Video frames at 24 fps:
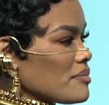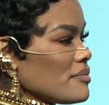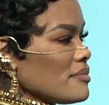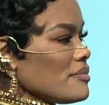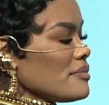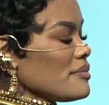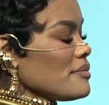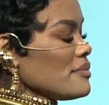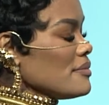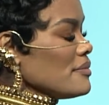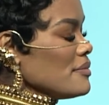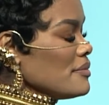
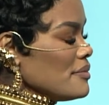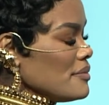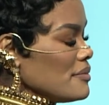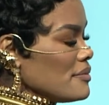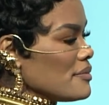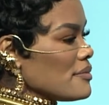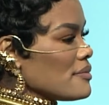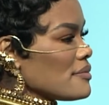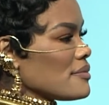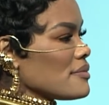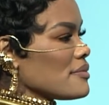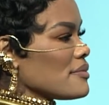gold
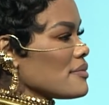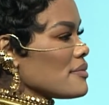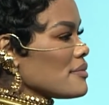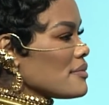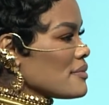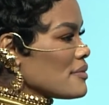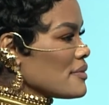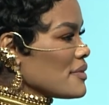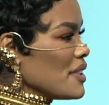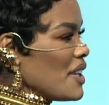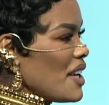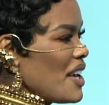chains.
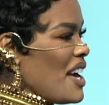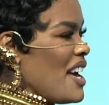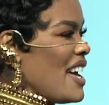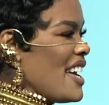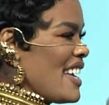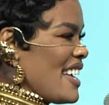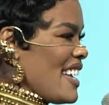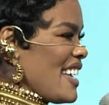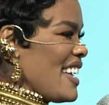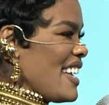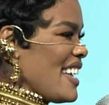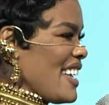
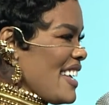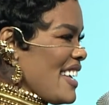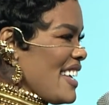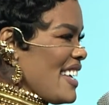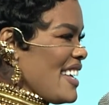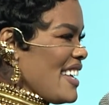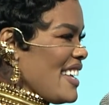You were with it,